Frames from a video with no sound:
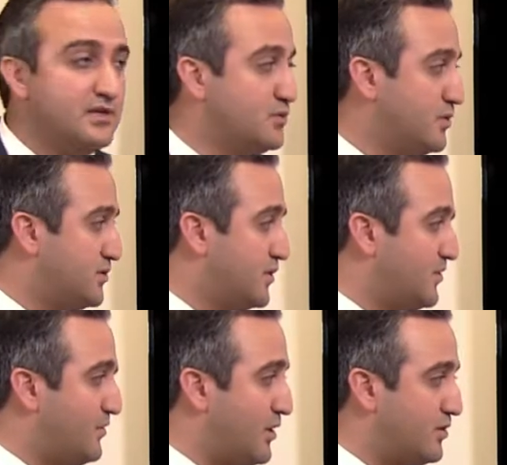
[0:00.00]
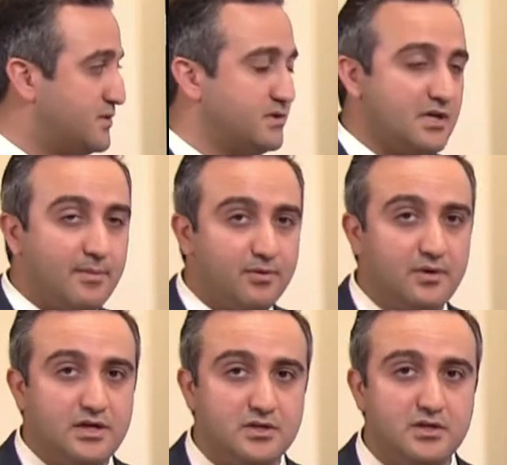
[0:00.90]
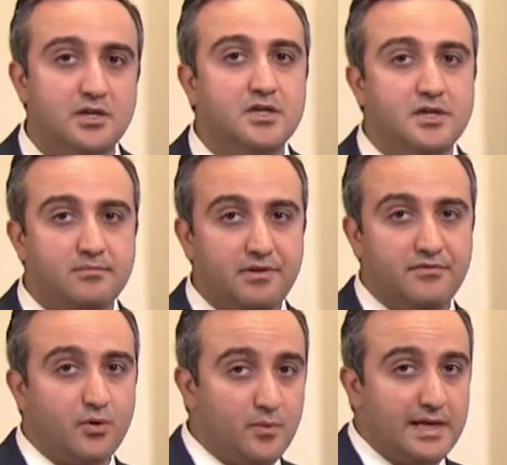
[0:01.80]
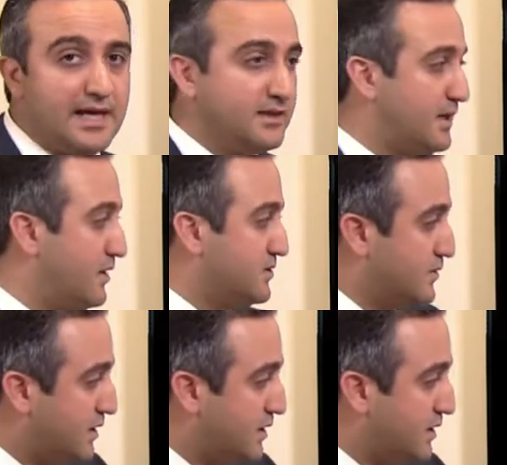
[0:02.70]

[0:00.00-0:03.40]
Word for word: and sort of rehearse this operation before we get there. So